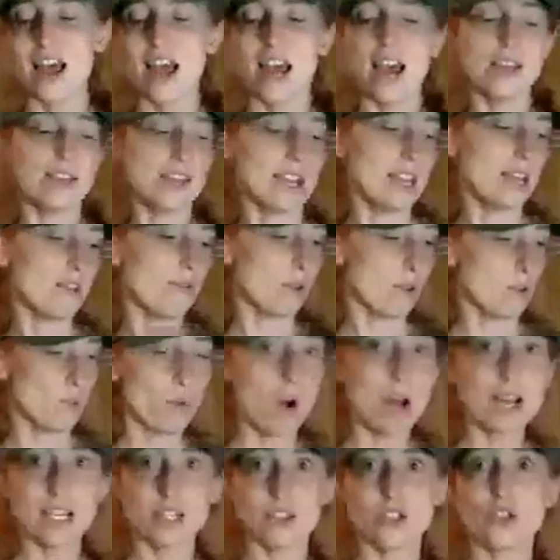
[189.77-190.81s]
And then if we
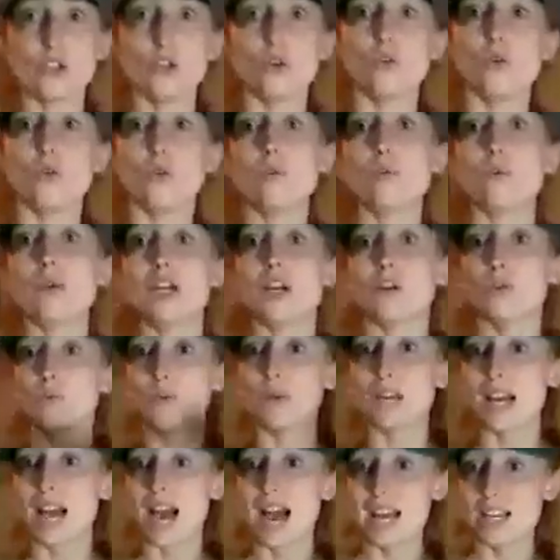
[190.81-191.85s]
wanted to, we could
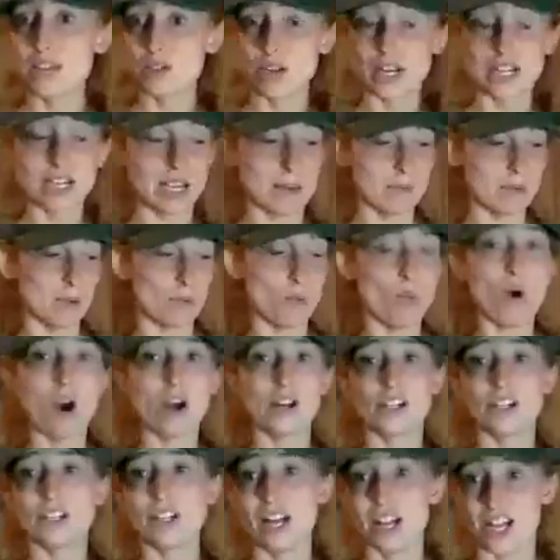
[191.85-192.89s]
rehydrate them in
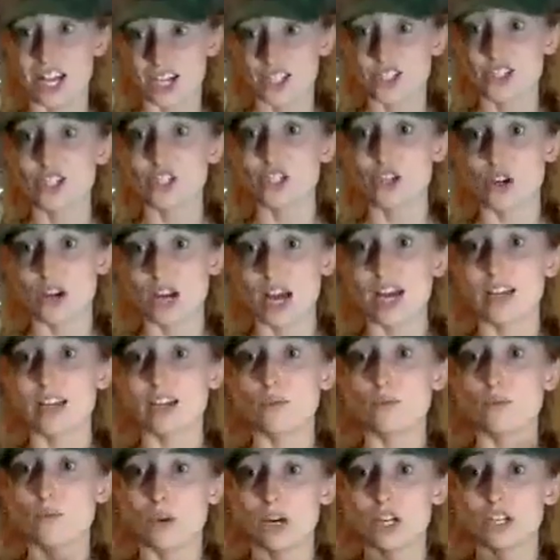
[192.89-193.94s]
water. And I'll actually show you how
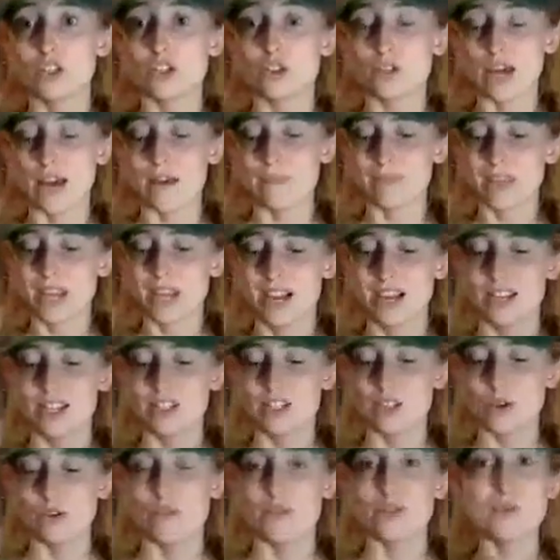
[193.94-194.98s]
you want to do that.
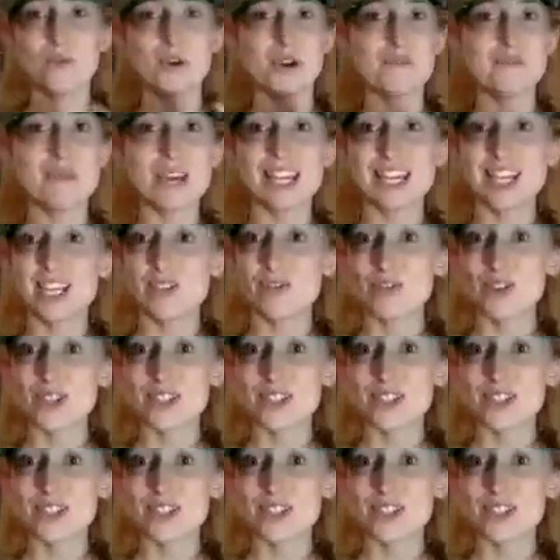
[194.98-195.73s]
So if you want to make these for a